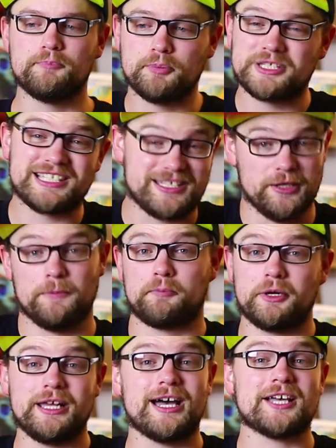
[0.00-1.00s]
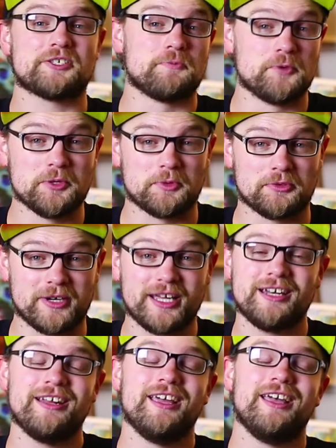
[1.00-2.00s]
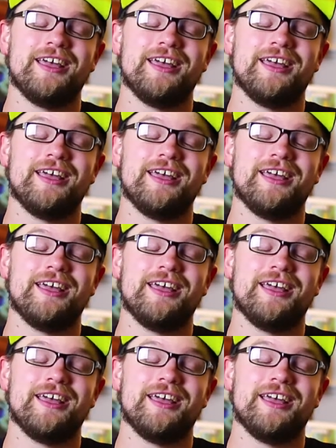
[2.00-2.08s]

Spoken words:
But still, pretty awesome rumor, right?